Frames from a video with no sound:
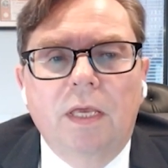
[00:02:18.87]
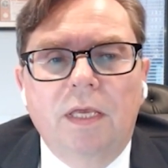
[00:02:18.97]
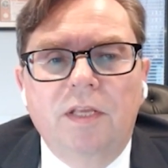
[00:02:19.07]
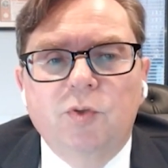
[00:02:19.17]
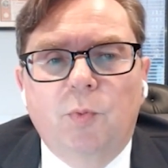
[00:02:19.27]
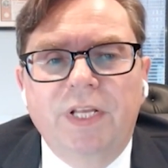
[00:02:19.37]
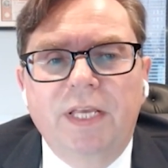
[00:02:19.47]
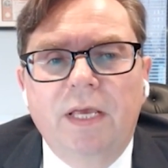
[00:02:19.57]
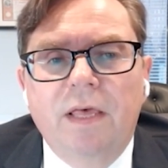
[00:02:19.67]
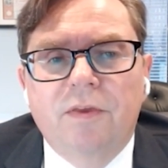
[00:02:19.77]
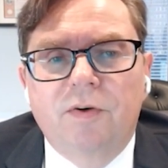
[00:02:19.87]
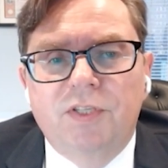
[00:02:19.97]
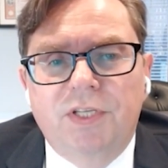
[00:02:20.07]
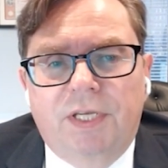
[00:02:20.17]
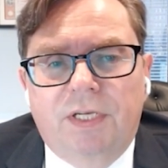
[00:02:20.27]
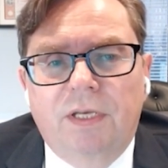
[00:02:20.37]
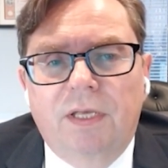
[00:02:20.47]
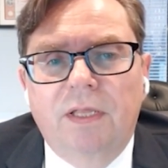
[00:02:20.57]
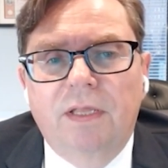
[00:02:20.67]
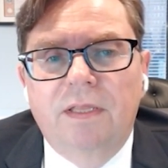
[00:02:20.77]
In 2013,
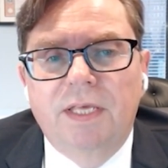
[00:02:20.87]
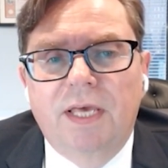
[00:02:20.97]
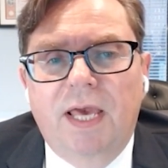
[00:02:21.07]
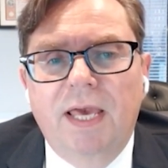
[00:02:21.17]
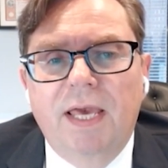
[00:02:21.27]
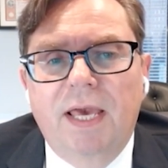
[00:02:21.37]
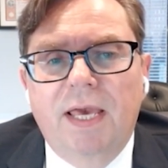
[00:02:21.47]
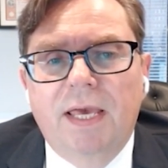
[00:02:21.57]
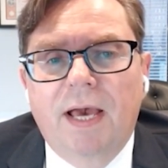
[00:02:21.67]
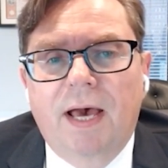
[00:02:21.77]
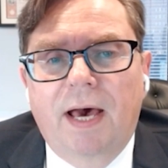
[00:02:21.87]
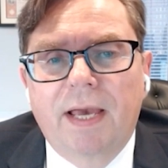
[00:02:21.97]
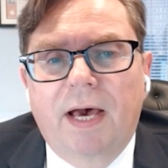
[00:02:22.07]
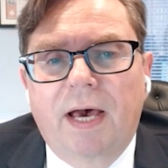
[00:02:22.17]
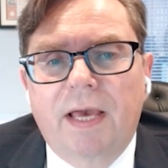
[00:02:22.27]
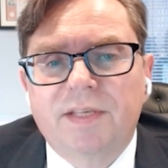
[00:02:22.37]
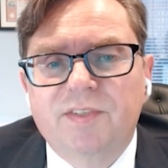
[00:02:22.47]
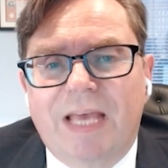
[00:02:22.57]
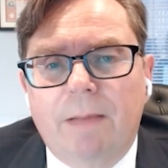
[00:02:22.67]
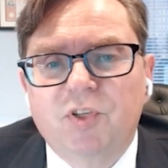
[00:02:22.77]
the AAII
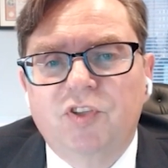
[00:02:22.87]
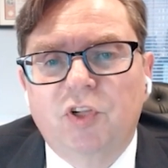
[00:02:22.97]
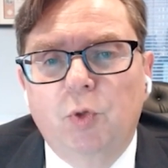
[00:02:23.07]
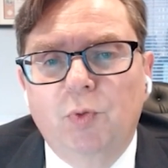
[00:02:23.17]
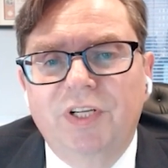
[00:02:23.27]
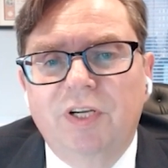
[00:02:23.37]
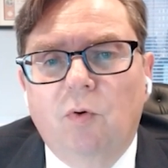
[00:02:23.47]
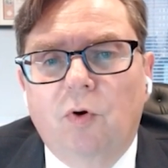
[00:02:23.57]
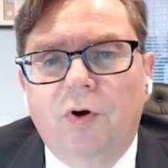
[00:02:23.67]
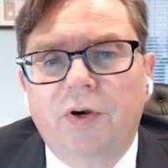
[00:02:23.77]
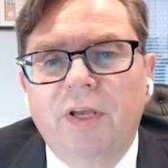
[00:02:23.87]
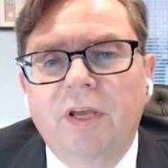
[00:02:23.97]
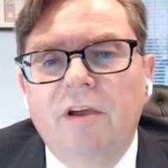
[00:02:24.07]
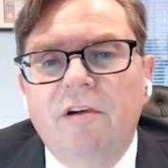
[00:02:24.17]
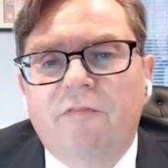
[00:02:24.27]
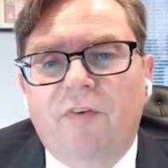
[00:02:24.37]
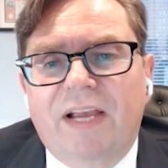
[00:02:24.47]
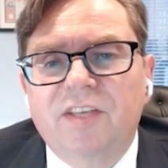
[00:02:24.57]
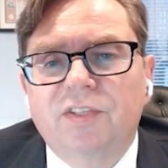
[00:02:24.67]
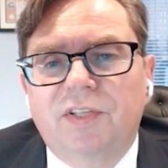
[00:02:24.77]
established the Cloonan Award for
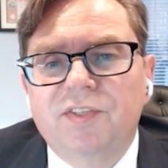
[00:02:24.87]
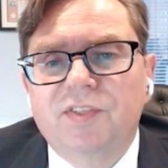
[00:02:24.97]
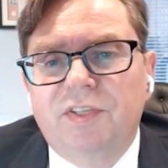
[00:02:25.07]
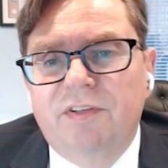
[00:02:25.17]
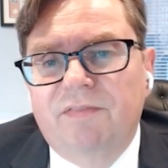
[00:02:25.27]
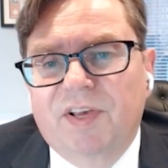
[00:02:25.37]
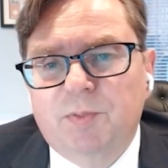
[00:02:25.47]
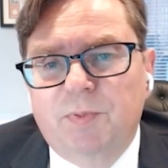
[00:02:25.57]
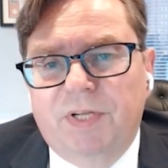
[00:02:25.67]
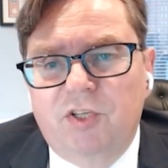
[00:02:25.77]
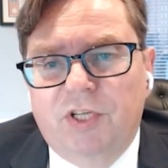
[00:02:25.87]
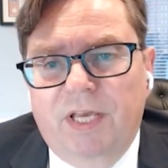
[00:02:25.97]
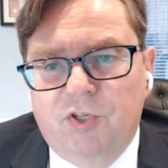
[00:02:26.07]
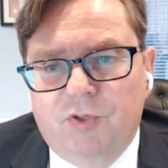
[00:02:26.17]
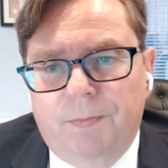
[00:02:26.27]
Excellence in Investment Education.